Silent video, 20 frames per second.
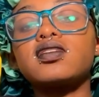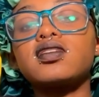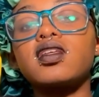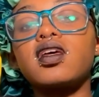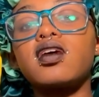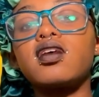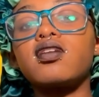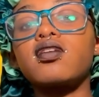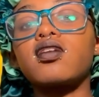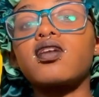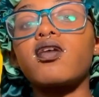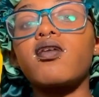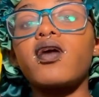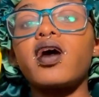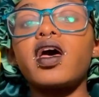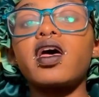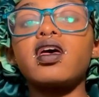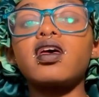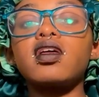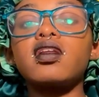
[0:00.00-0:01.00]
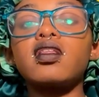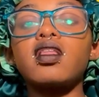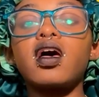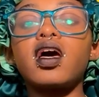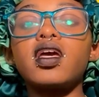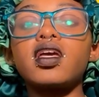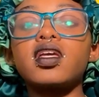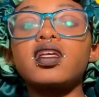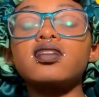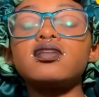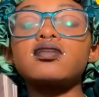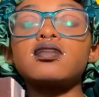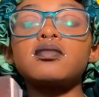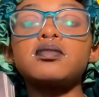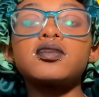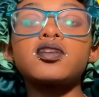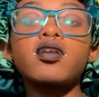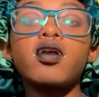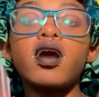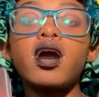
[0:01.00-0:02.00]
then go ahead, like and
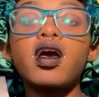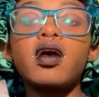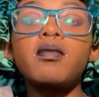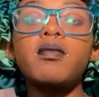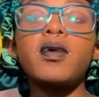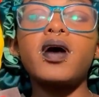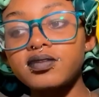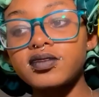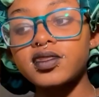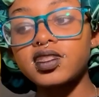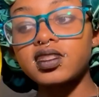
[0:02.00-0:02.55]
subscribe.